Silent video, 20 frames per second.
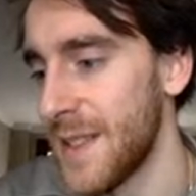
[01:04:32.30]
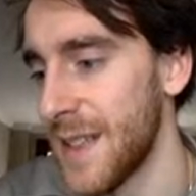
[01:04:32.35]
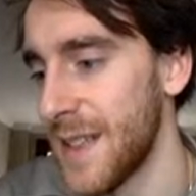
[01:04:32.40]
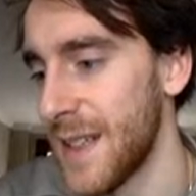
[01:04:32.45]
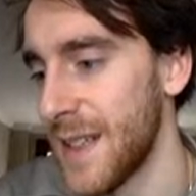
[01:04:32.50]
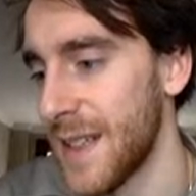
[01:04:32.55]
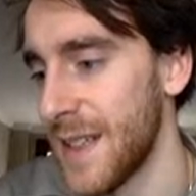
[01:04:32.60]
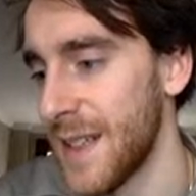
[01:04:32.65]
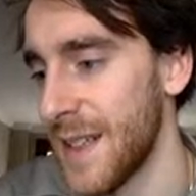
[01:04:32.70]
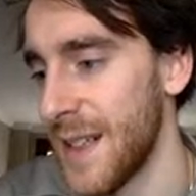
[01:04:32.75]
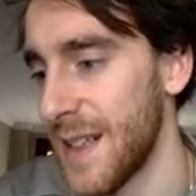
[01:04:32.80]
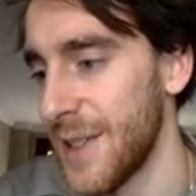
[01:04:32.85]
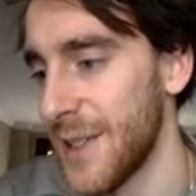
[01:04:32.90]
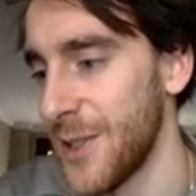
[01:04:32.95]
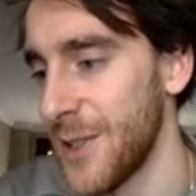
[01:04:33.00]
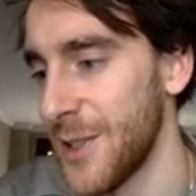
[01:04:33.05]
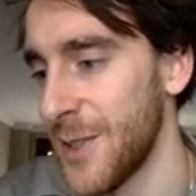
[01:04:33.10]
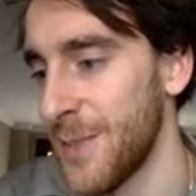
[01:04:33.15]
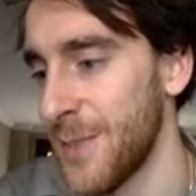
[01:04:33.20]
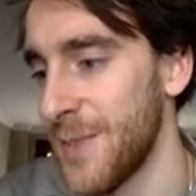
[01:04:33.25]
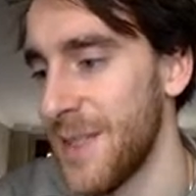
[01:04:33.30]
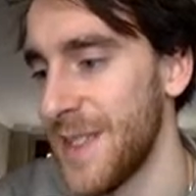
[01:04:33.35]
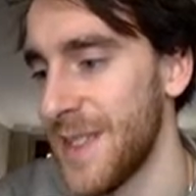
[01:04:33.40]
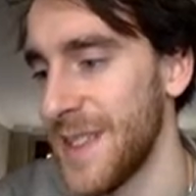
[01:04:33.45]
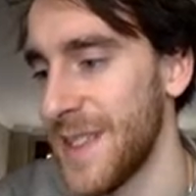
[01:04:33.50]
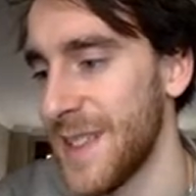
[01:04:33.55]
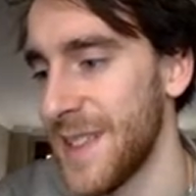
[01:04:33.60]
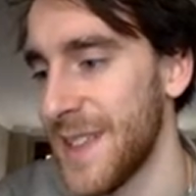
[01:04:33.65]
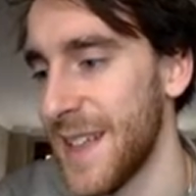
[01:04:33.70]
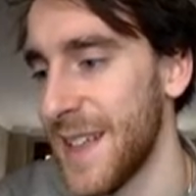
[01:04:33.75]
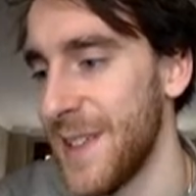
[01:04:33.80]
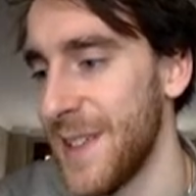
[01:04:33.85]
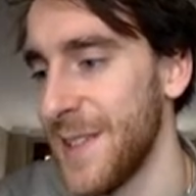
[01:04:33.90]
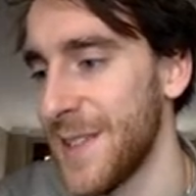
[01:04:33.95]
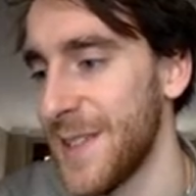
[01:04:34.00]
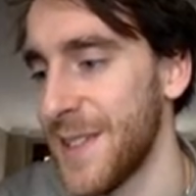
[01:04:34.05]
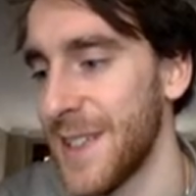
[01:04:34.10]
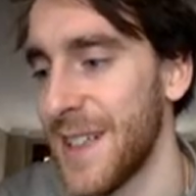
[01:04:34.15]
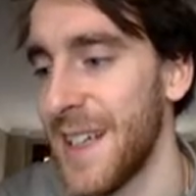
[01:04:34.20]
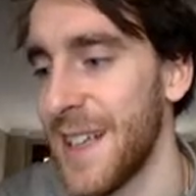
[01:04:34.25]
Anjum says, thank you,
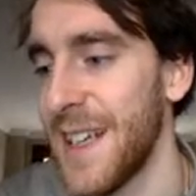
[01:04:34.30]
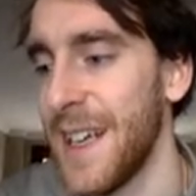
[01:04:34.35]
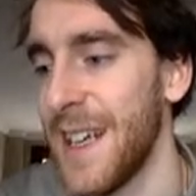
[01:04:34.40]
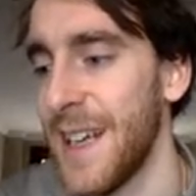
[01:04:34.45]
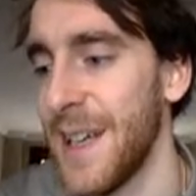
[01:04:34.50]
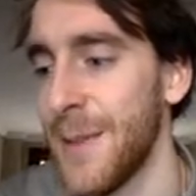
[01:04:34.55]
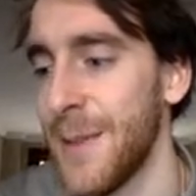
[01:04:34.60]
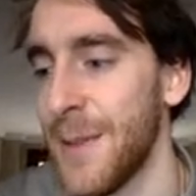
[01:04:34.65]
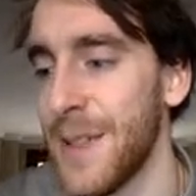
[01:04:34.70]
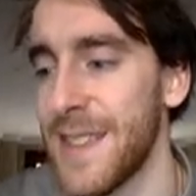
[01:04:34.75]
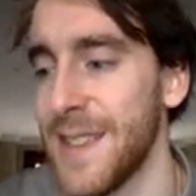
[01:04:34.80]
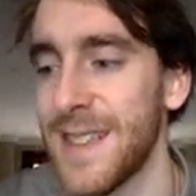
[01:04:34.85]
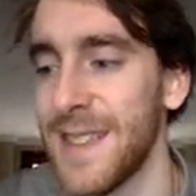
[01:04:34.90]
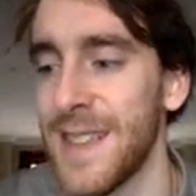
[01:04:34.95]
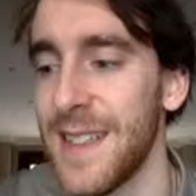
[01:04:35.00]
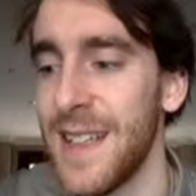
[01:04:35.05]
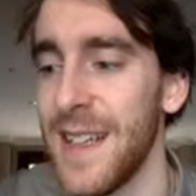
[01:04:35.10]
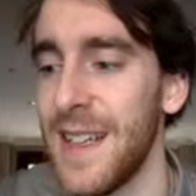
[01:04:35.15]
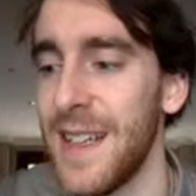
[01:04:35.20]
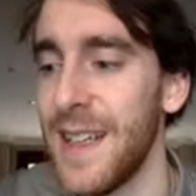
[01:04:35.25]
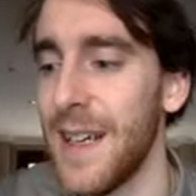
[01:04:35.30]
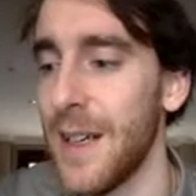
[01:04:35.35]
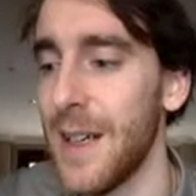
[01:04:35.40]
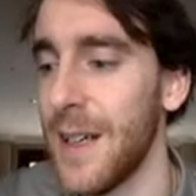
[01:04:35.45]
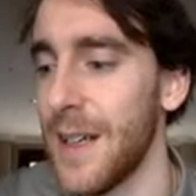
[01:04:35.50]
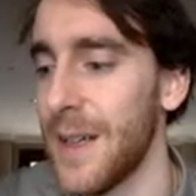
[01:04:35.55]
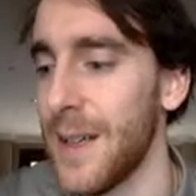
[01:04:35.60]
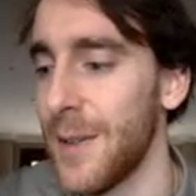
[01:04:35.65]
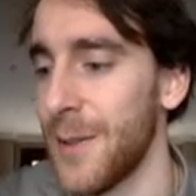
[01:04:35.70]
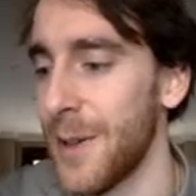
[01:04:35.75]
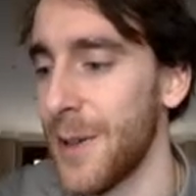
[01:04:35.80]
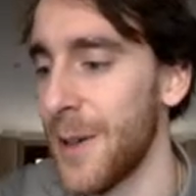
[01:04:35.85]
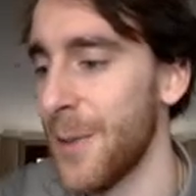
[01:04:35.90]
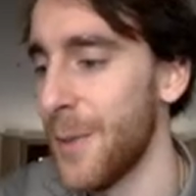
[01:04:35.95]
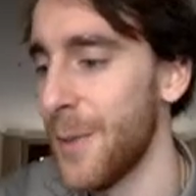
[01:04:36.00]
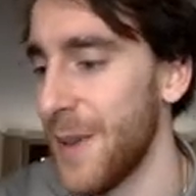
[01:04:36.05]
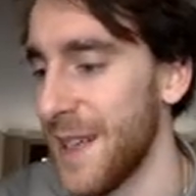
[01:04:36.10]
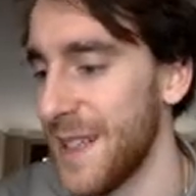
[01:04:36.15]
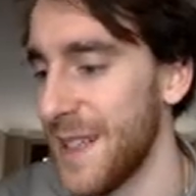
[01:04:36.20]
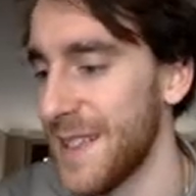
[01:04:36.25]
sir. Hey, Awas, or
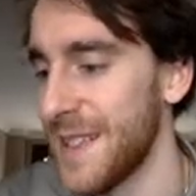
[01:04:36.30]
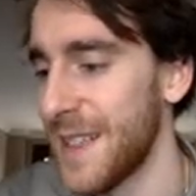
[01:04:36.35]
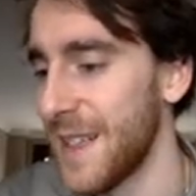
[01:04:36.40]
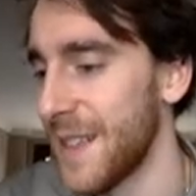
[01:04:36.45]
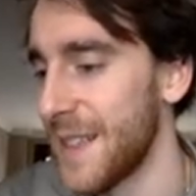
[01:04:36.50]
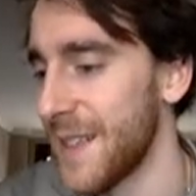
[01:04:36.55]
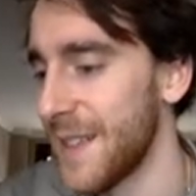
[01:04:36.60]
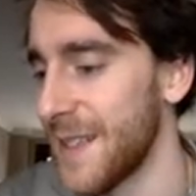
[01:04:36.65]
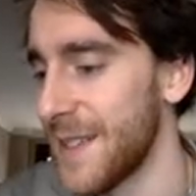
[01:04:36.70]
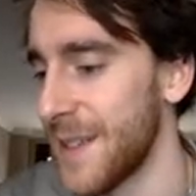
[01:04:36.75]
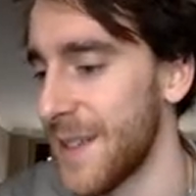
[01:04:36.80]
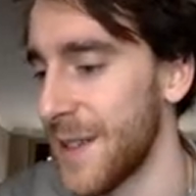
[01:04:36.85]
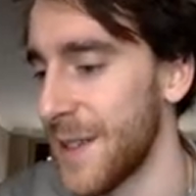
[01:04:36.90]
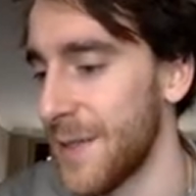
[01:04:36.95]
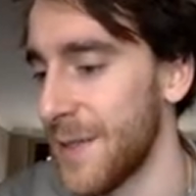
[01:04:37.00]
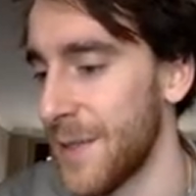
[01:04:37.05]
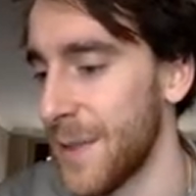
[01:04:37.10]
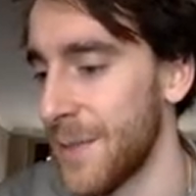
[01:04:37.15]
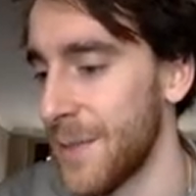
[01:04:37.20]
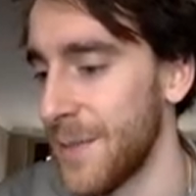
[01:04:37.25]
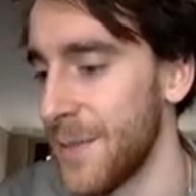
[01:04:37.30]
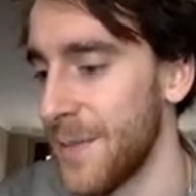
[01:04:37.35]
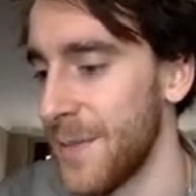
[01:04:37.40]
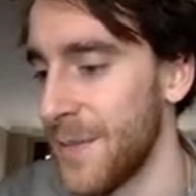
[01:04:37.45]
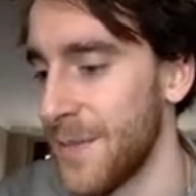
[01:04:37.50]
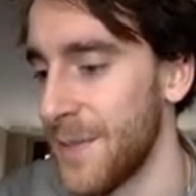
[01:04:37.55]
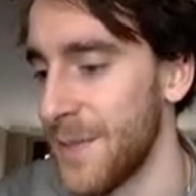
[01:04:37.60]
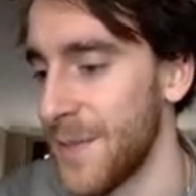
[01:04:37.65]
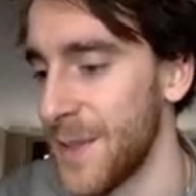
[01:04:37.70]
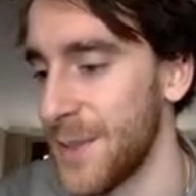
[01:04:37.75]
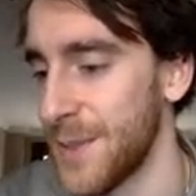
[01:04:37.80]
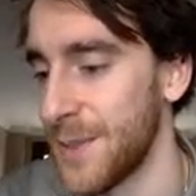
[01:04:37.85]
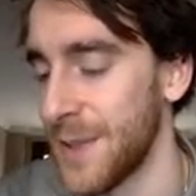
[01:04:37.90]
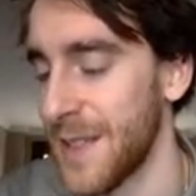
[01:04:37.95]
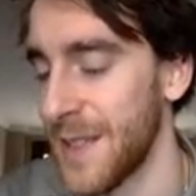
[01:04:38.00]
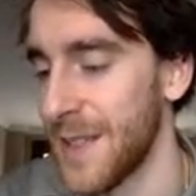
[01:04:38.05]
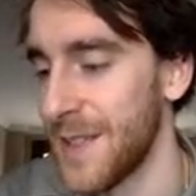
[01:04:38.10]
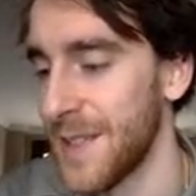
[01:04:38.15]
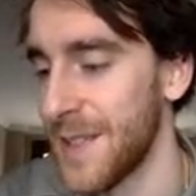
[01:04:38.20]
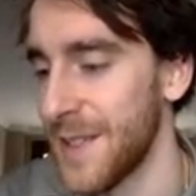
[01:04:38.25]
Awais, sorry if I'm
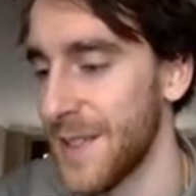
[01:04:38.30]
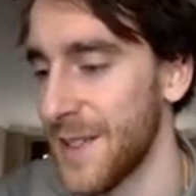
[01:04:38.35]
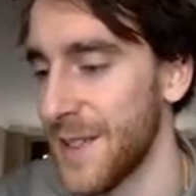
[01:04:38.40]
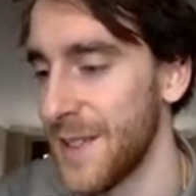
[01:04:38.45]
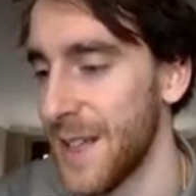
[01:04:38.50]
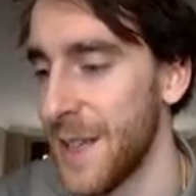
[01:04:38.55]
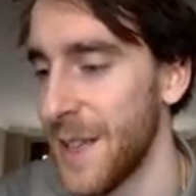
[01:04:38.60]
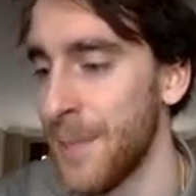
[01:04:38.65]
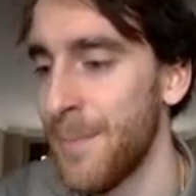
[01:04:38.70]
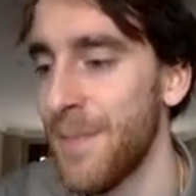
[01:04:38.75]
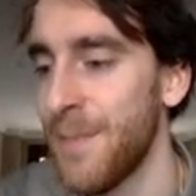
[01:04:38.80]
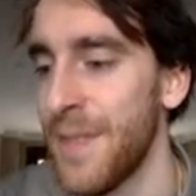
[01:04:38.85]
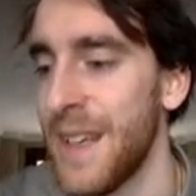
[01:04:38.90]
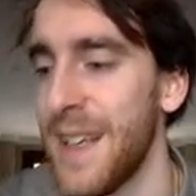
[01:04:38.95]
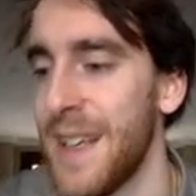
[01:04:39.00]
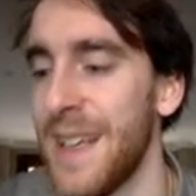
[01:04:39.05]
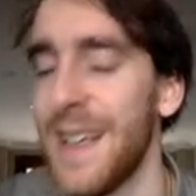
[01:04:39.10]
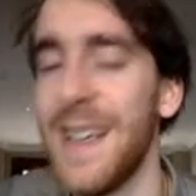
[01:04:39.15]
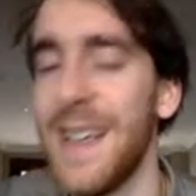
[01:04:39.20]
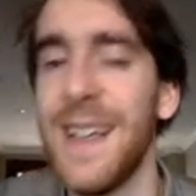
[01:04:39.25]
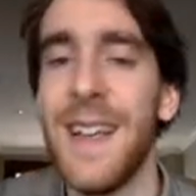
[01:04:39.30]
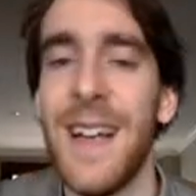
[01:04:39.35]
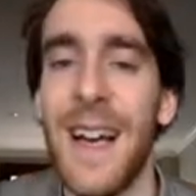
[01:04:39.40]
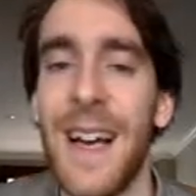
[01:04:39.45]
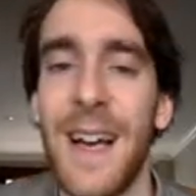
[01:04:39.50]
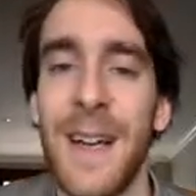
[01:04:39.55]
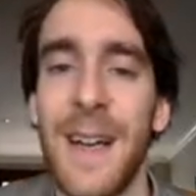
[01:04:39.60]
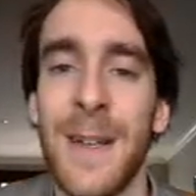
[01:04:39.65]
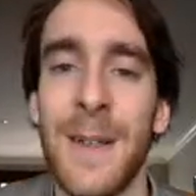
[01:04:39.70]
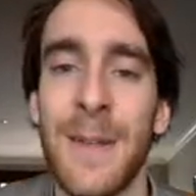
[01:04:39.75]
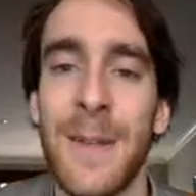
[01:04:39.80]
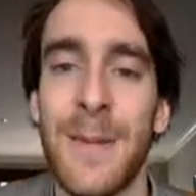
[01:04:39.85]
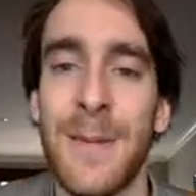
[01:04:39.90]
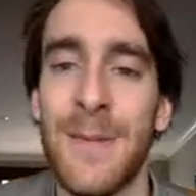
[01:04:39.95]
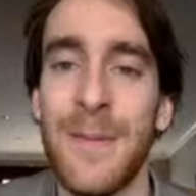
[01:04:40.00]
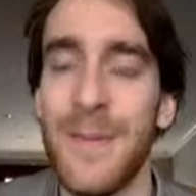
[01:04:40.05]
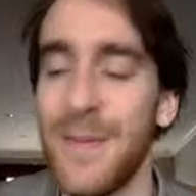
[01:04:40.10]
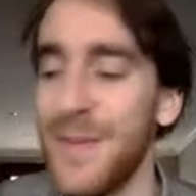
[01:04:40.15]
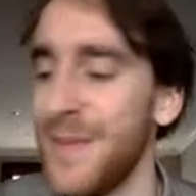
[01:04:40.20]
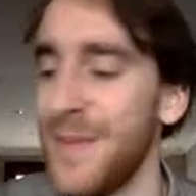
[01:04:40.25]
mispronouncing your name.
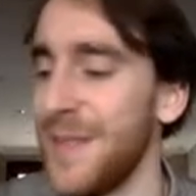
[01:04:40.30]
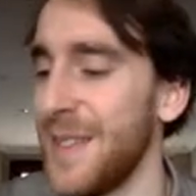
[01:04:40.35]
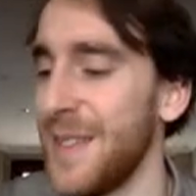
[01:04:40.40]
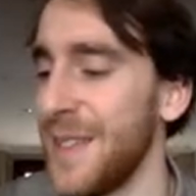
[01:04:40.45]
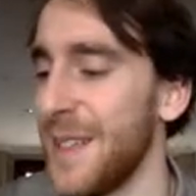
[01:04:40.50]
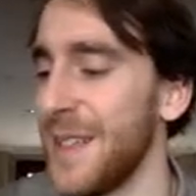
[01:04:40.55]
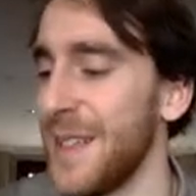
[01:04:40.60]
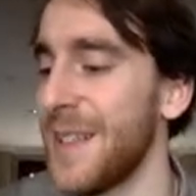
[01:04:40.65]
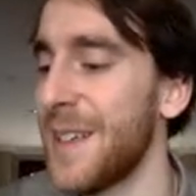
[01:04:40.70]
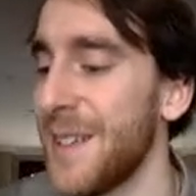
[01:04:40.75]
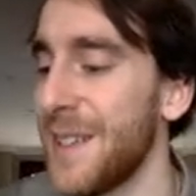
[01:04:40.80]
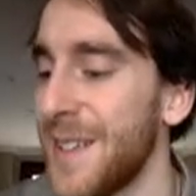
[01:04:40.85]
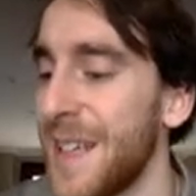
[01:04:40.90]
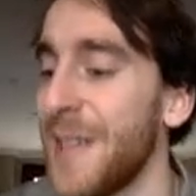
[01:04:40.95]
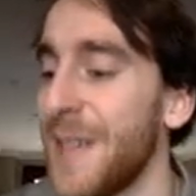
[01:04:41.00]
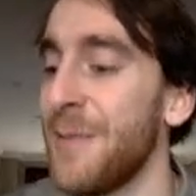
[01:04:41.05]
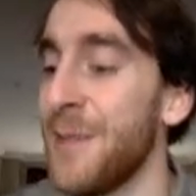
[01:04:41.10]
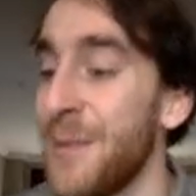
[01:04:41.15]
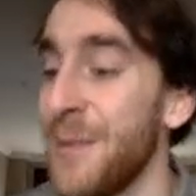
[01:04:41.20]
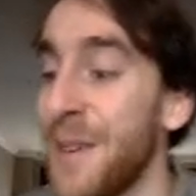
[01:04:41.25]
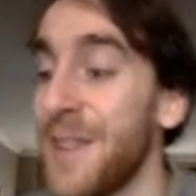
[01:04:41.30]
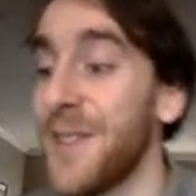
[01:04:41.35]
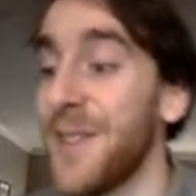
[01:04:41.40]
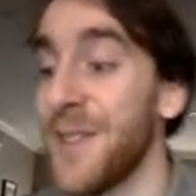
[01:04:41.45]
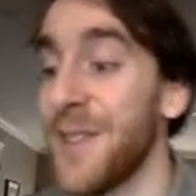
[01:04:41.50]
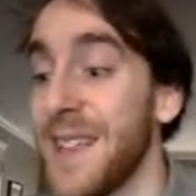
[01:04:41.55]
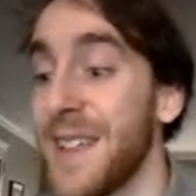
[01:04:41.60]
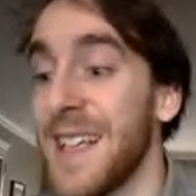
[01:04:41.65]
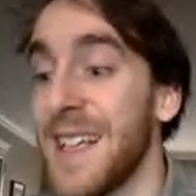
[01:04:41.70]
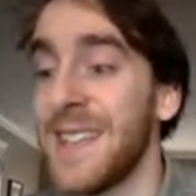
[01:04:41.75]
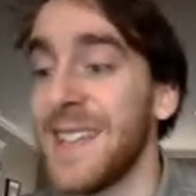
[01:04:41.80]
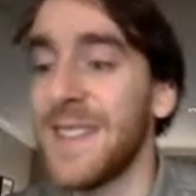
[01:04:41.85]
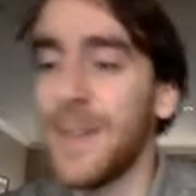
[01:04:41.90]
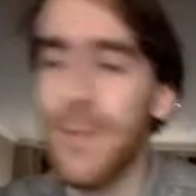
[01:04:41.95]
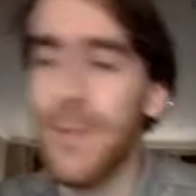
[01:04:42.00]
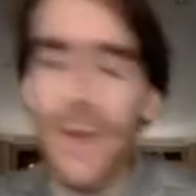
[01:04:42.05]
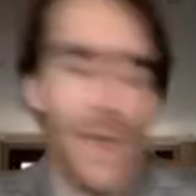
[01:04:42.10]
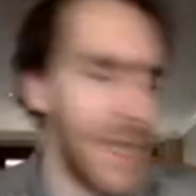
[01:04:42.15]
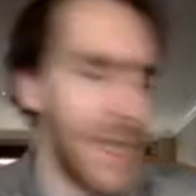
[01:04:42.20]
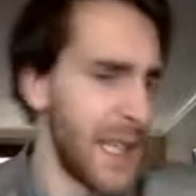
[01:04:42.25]
You're a little late. We went through the lesson,
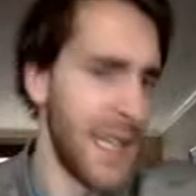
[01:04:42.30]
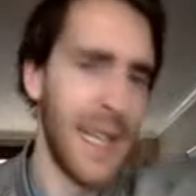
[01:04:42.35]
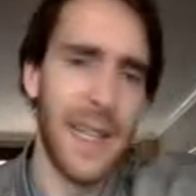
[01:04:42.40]
but